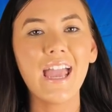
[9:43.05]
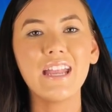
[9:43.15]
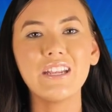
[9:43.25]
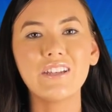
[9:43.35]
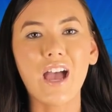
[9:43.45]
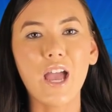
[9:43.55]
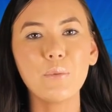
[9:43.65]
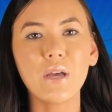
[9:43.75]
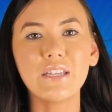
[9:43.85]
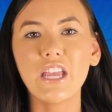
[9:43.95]

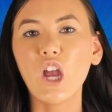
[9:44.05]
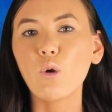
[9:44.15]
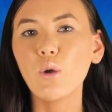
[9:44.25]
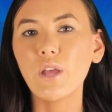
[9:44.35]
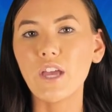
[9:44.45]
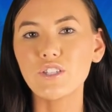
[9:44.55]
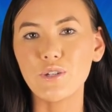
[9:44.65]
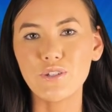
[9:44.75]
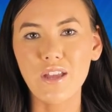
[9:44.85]
anytime at aero dash news